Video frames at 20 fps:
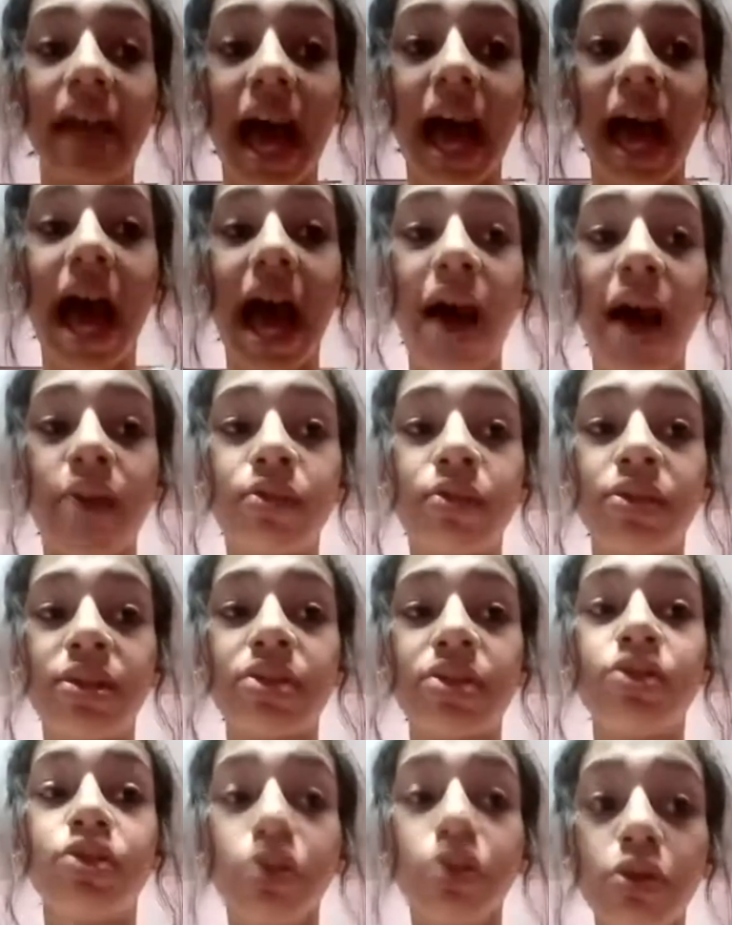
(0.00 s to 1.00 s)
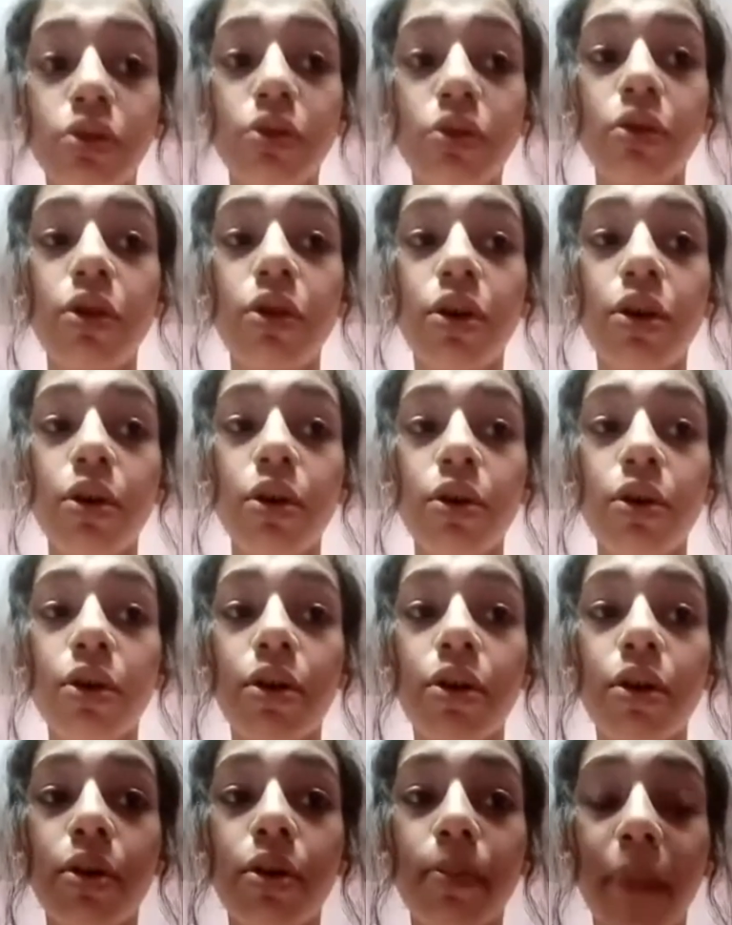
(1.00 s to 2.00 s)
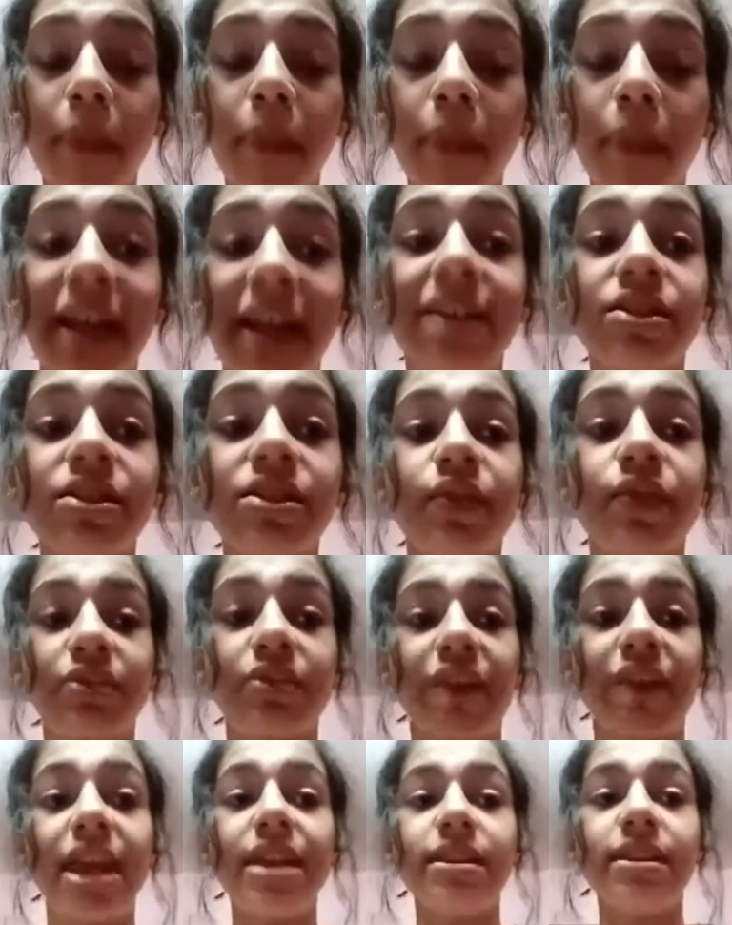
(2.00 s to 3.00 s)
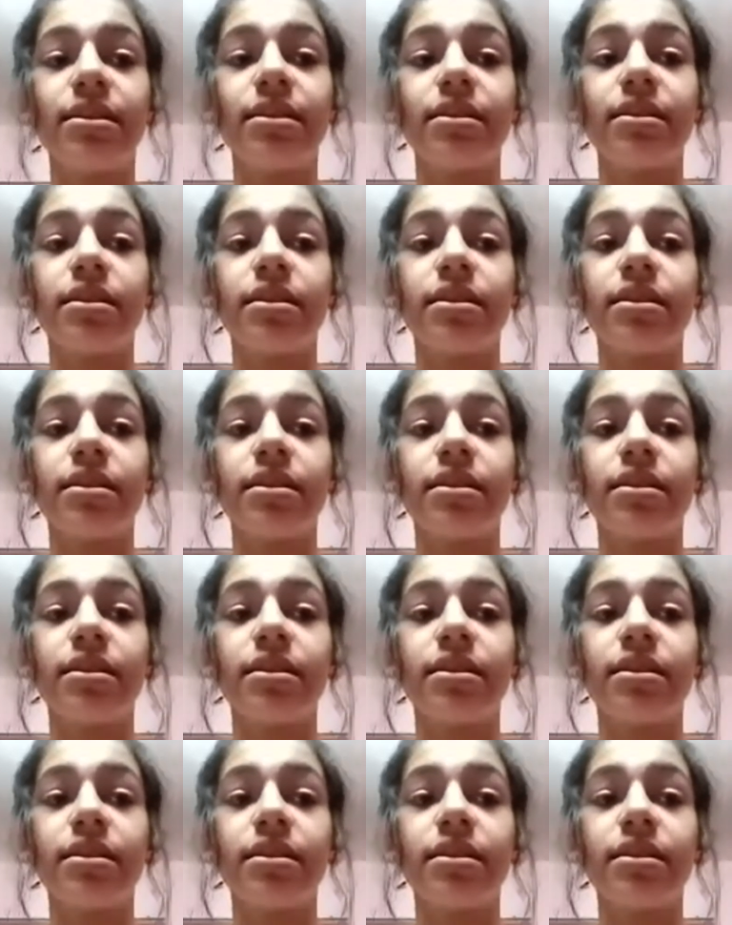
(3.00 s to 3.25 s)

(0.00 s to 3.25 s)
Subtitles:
cows, 2 packets of grain.